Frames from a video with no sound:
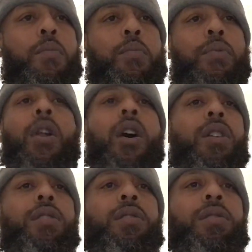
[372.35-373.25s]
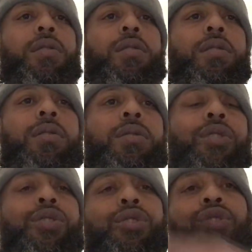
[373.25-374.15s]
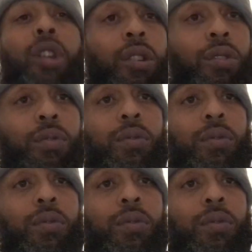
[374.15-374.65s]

brought to the circle,